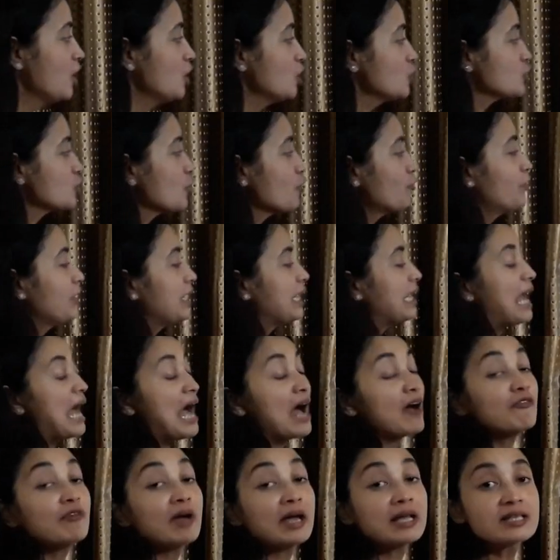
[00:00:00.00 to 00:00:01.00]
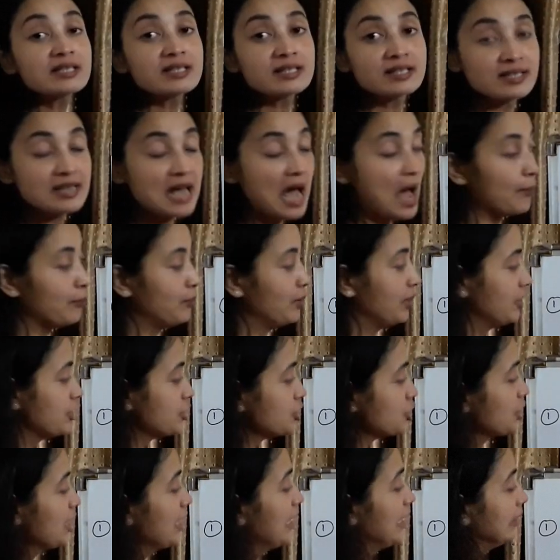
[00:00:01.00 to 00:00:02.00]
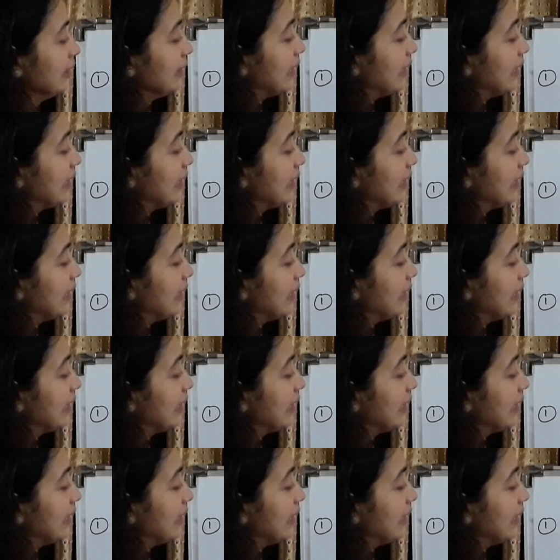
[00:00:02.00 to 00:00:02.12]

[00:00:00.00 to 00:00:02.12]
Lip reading: So we have established